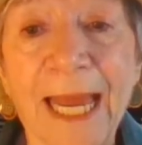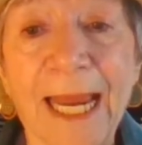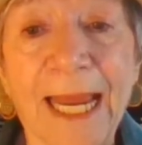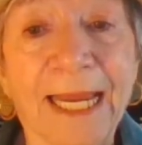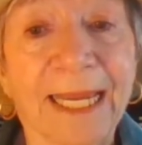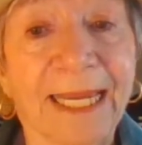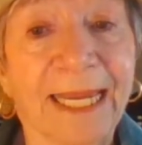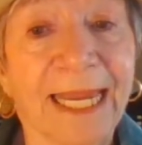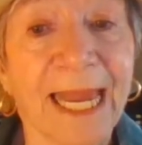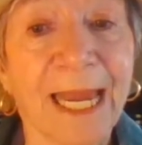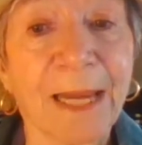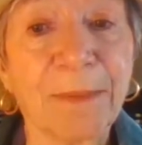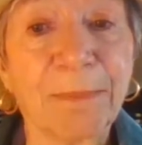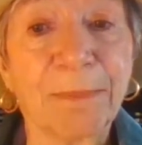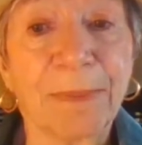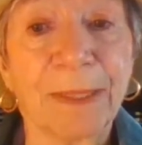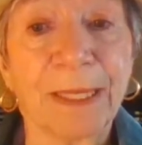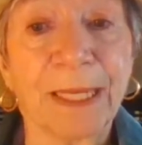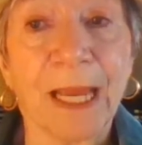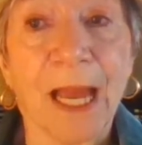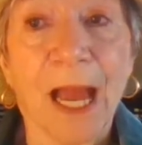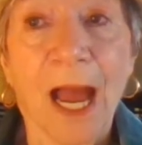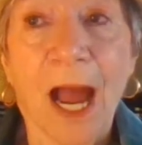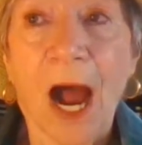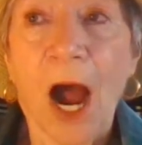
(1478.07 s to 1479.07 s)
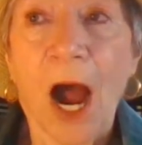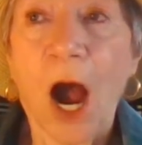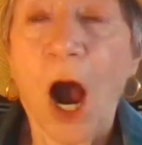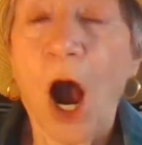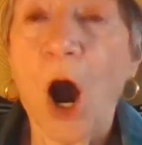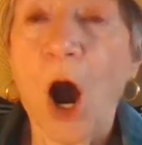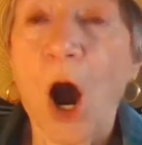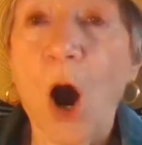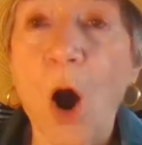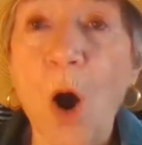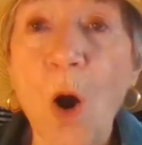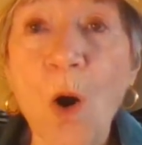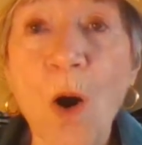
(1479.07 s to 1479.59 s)
can't it can't be.
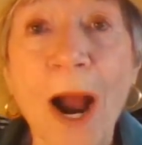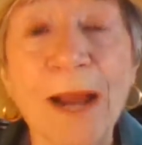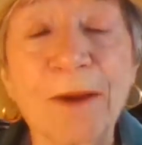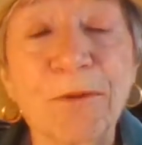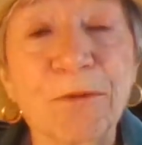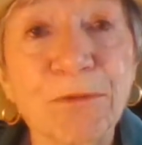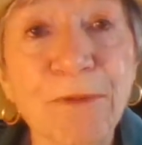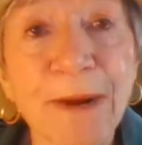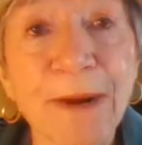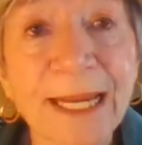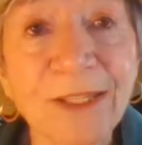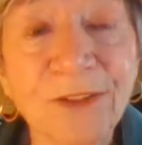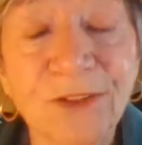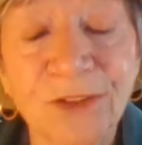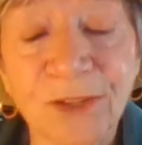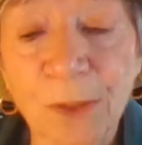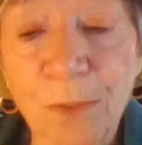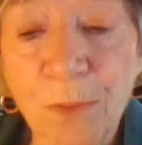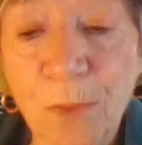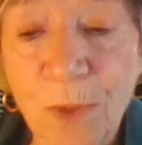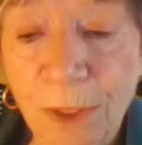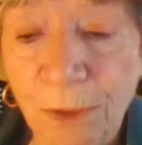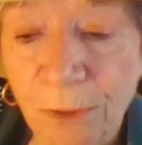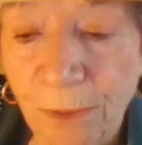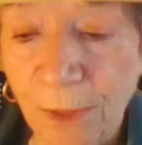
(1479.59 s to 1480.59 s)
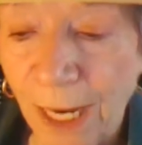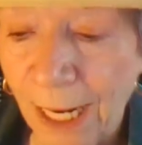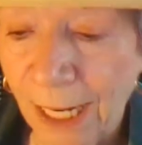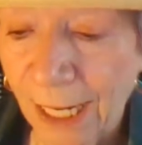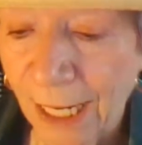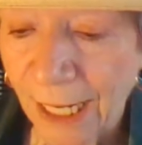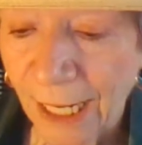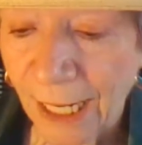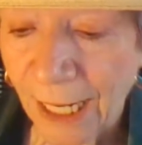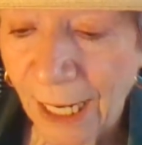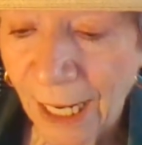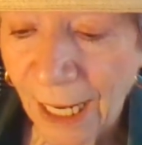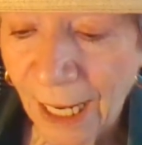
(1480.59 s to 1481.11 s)
Oh, I that, that was somewhere. my
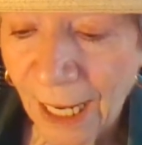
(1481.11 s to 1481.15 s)
bailiwick